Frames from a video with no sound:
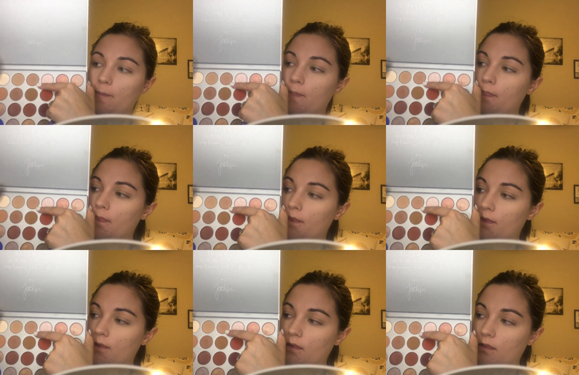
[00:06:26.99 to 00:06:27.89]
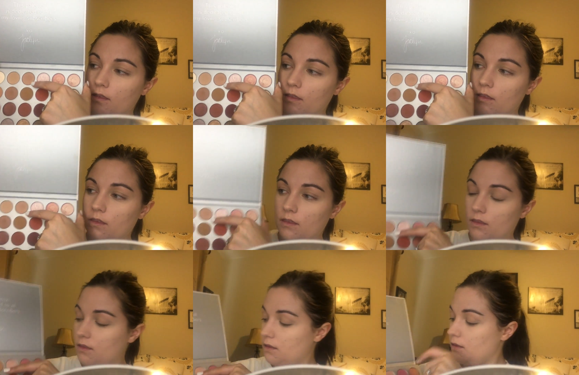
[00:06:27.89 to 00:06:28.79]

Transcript: (silence)